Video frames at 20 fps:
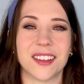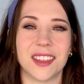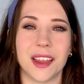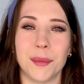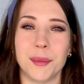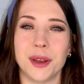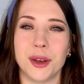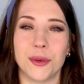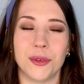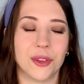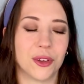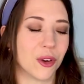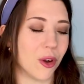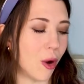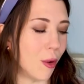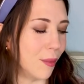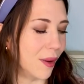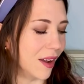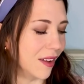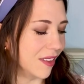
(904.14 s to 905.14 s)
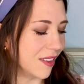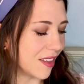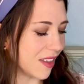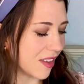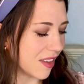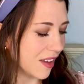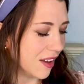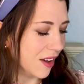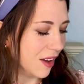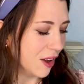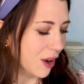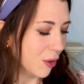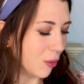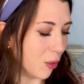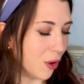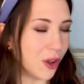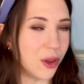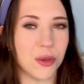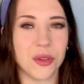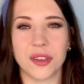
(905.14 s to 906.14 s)
Let me know in the comments
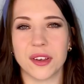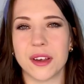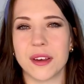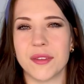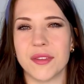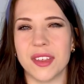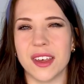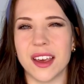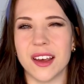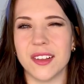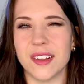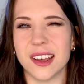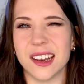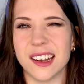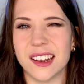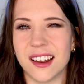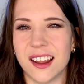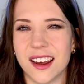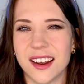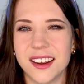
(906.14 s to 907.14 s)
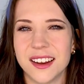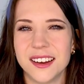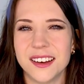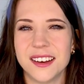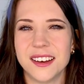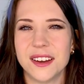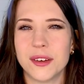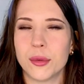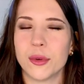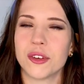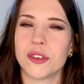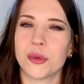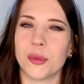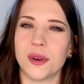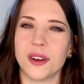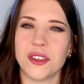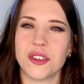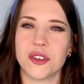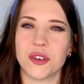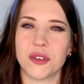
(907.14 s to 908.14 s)
what you think of the Alien line, which
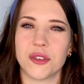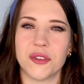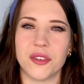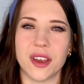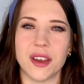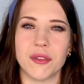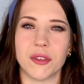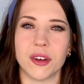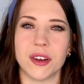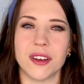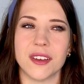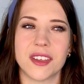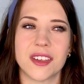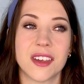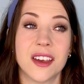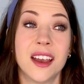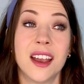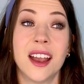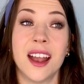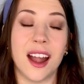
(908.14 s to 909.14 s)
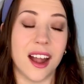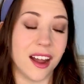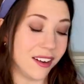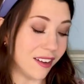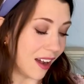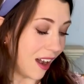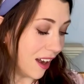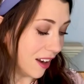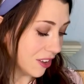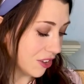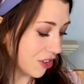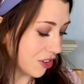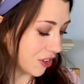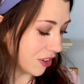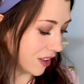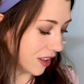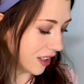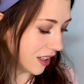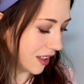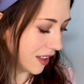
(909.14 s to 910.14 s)
one is your favourite, and
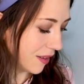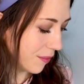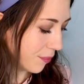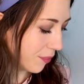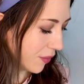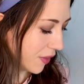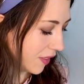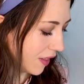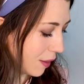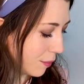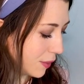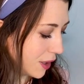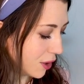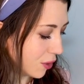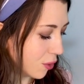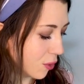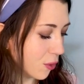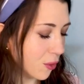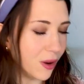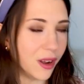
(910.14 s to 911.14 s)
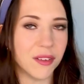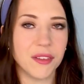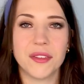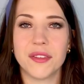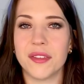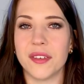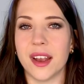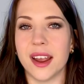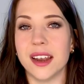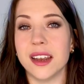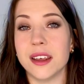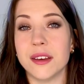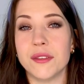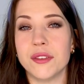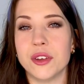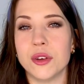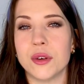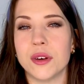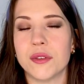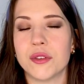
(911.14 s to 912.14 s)
actually let me know if any of
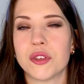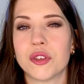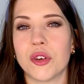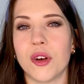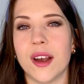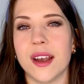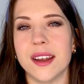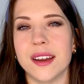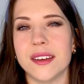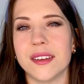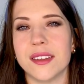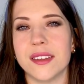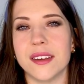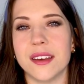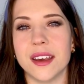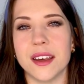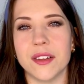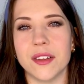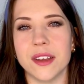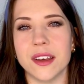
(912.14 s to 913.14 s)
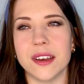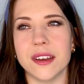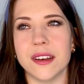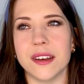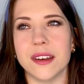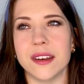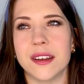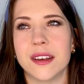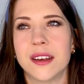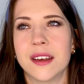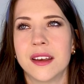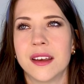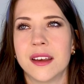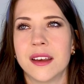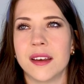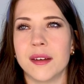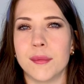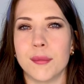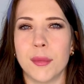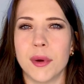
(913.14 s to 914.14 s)
you have tried the Alien
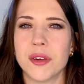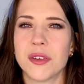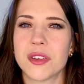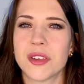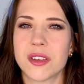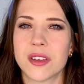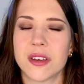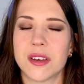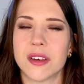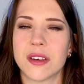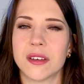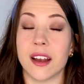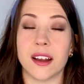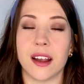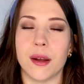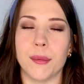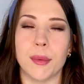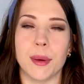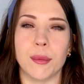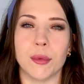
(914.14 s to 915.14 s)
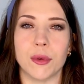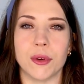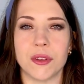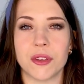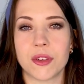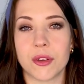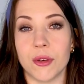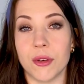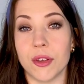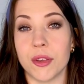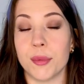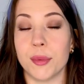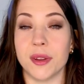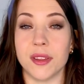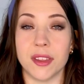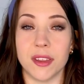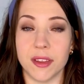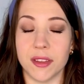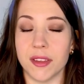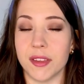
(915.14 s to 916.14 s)
musk, I can't remember what it's called,
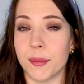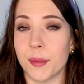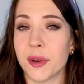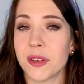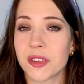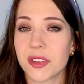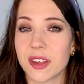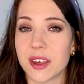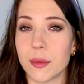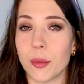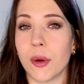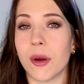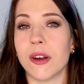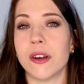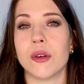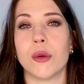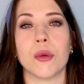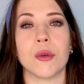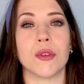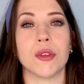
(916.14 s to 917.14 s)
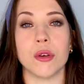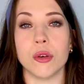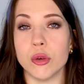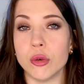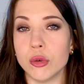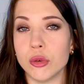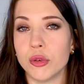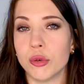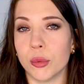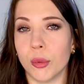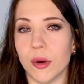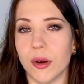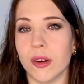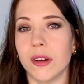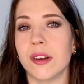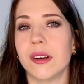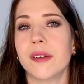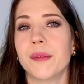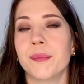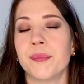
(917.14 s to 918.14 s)
but the musky one or the oud
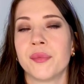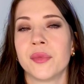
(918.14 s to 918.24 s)
one